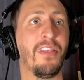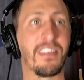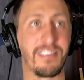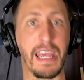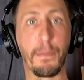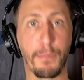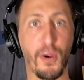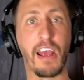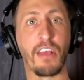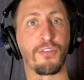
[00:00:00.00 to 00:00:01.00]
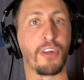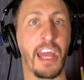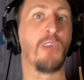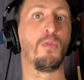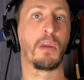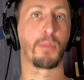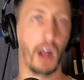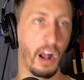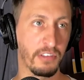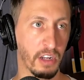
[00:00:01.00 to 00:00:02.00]
the same price for an 8-week
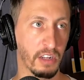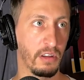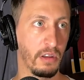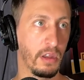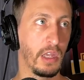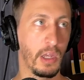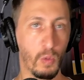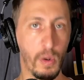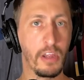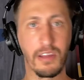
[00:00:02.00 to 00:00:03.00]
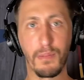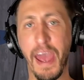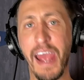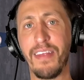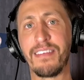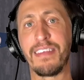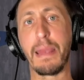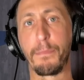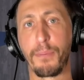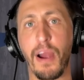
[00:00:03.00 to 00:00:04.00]
project when you can pay the
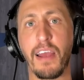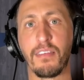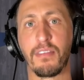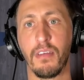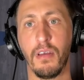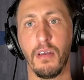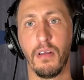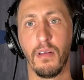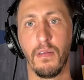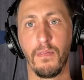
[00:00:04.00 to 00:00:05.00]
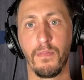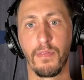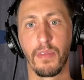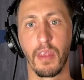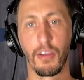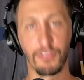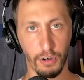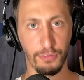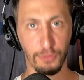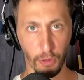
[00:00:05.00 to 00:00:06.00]
same price for
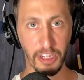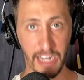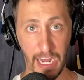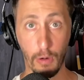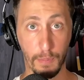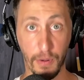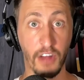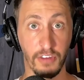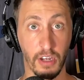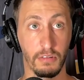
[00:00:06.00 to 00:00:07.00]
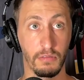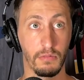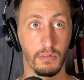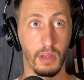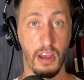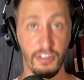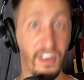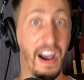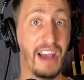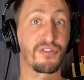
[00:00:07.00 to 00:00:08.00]
a 48-hour project?
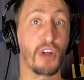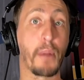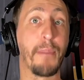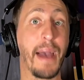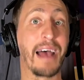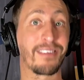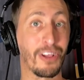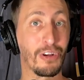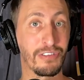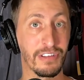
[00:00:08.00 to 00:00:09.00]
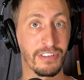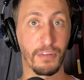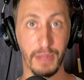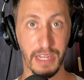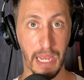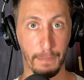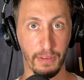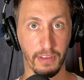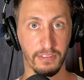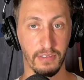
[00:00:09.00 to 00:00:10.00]
5-Star Bath Solutions of
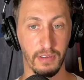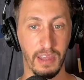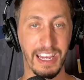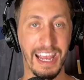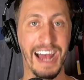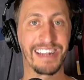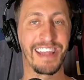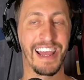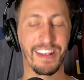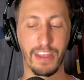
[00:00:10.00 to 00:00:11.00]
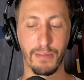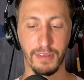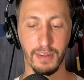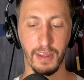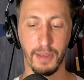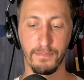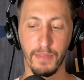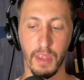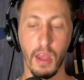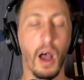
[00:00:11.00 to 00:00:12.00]
Minneapolis. Contact them today.
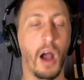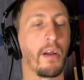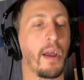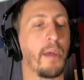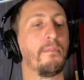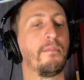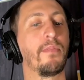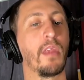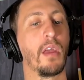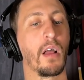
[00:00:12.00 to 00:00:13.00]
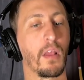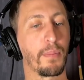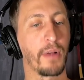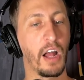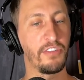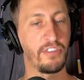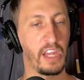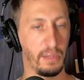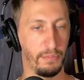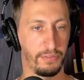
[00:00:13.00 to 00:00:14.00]
All right. LeBron
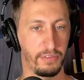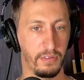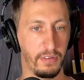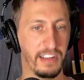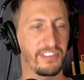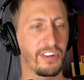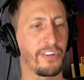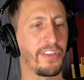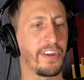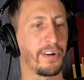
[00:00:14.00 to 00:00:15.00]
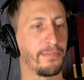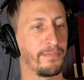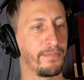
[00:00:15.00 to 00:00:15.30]
James. Let's start there.